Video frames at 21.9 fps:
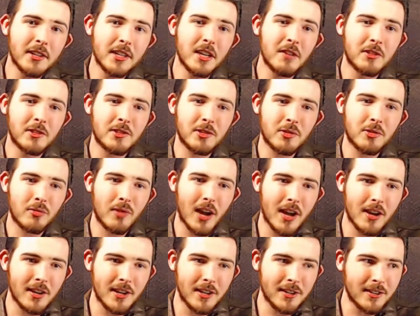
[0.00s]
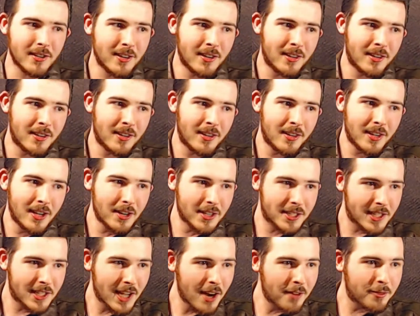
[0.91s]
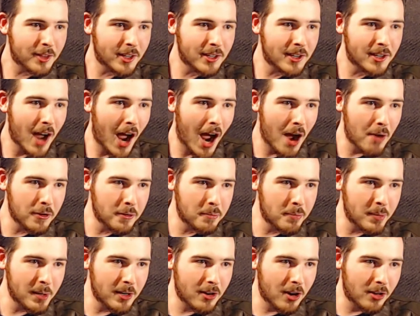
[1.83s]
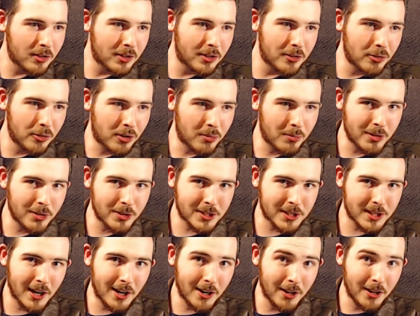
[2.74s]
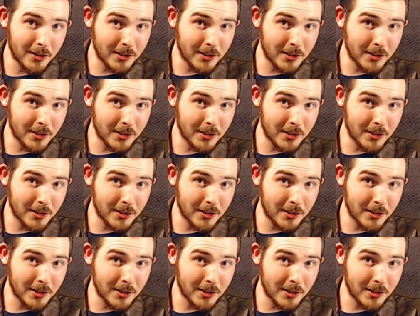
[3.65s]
this a rating, it definitely not would be on the normal scale,